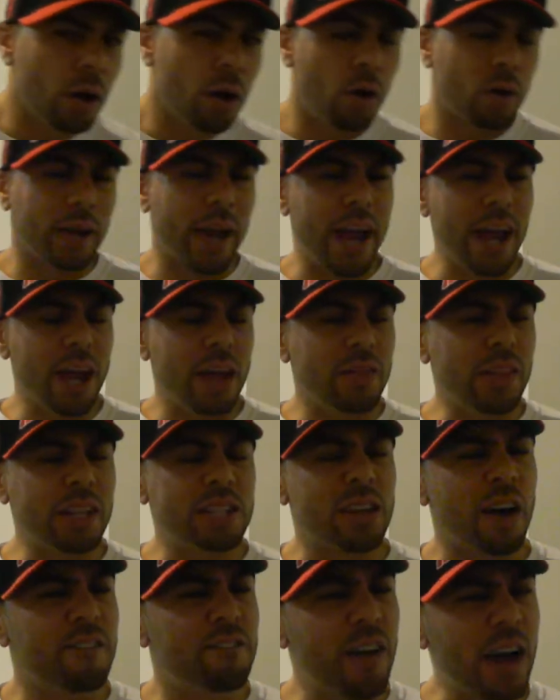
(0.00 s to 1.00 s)
Okay, and
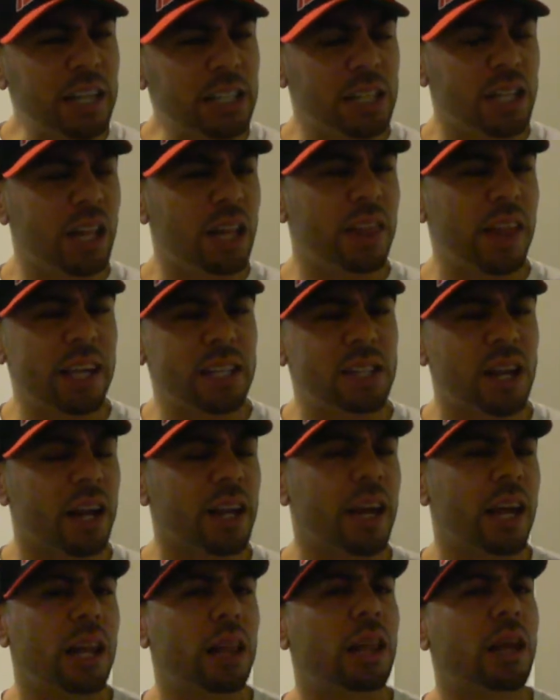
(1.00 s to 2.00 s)
eventually things
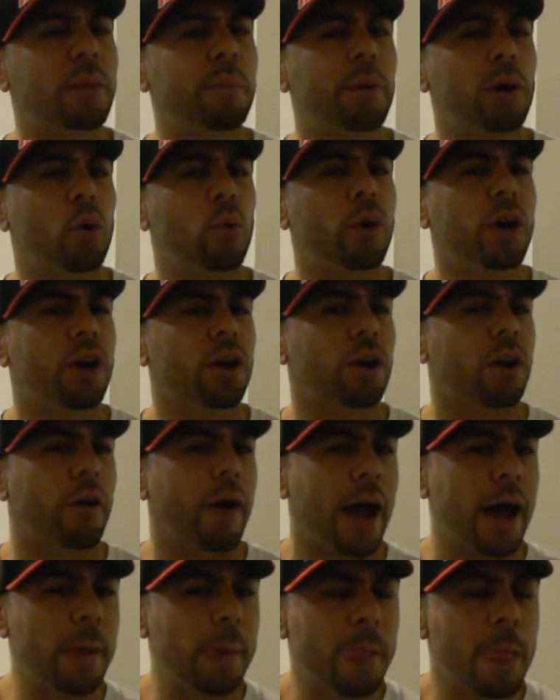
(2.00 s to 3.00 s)
started getting a little bit weird,
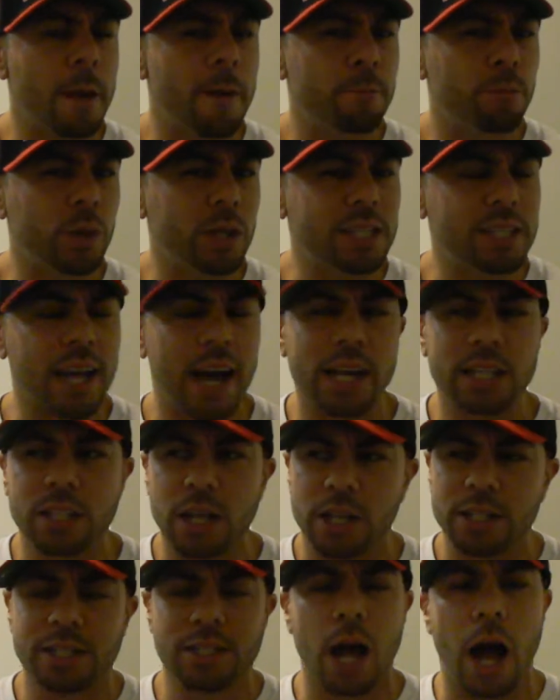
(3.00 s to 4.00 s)
alright? This guy
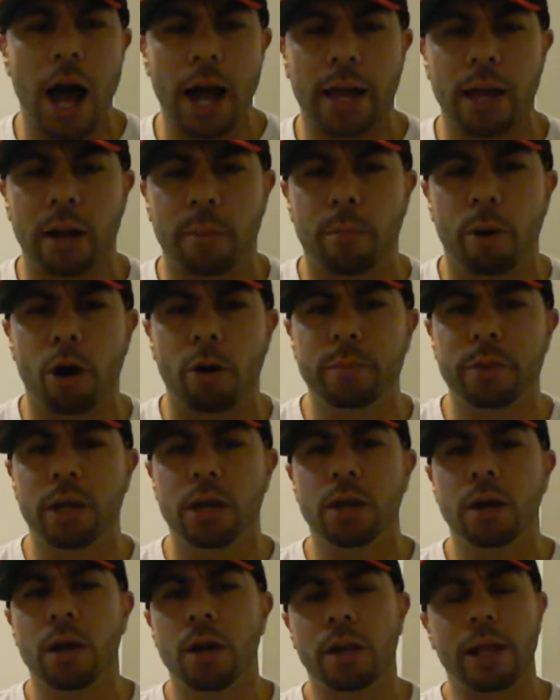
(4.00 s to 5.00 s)
starts talking about
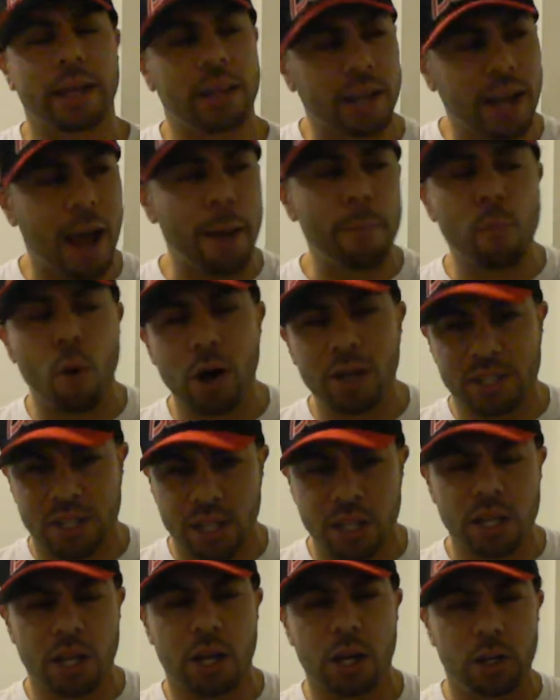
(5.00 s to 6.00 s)
me, like the guy Moises,
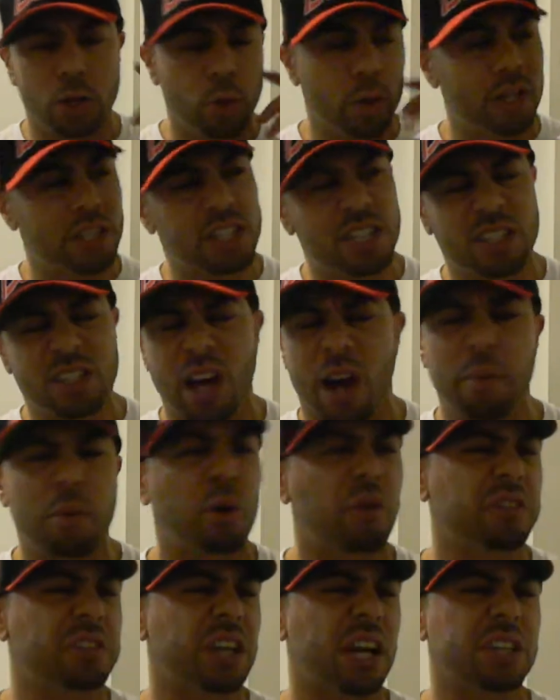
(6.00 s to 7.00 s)
he's a good dude, he's just telling me,
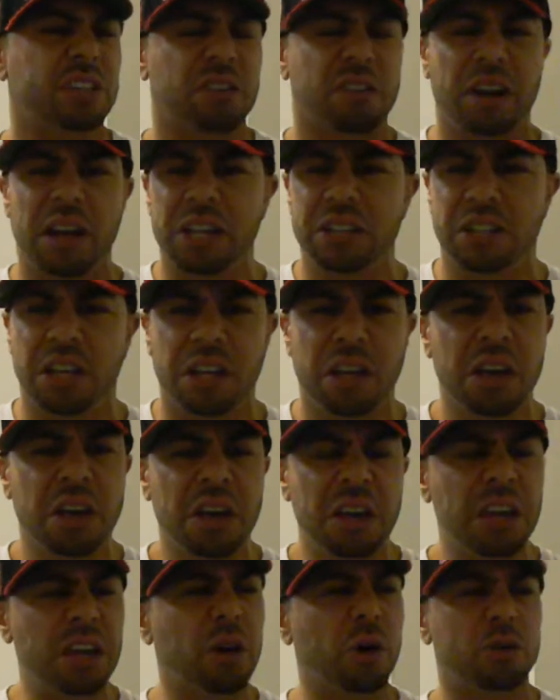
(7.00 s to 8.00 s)
oh, this guy's crazy,
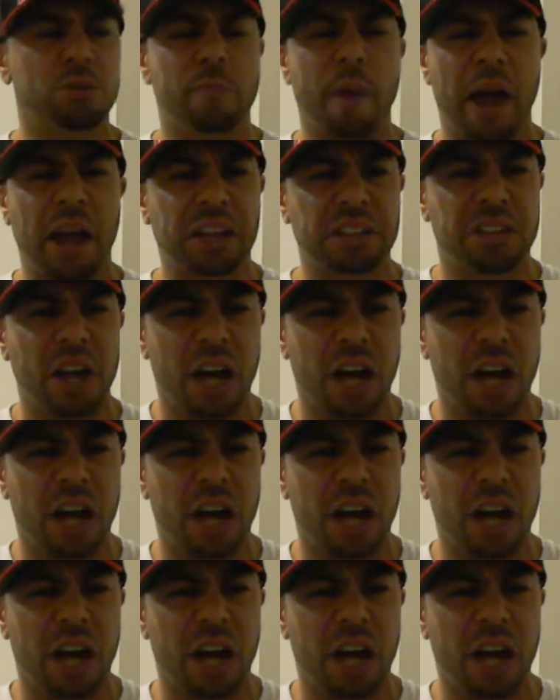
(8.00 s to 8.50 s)
he goes back and